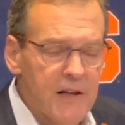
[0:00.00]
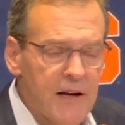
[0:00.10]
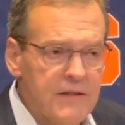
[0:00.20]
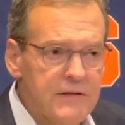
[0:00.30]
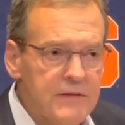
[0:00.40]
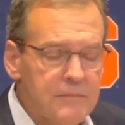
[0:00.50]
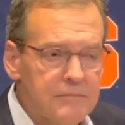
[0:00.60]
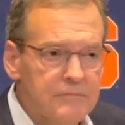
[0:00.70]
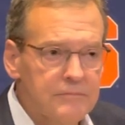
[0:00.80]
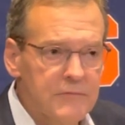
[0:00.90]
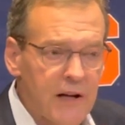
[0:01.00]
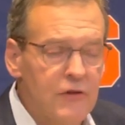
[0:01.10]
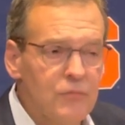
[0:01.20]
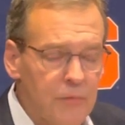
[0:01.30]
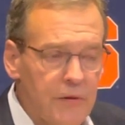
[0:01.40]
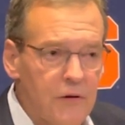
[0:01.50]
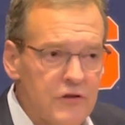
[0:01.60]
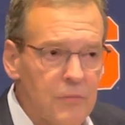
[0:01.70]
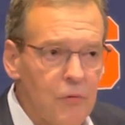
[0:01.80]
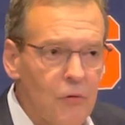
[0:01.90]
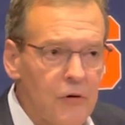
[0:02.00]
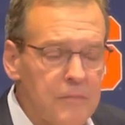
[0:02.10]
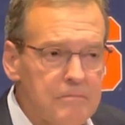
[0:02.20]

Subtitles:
Yes. Yes, with their support.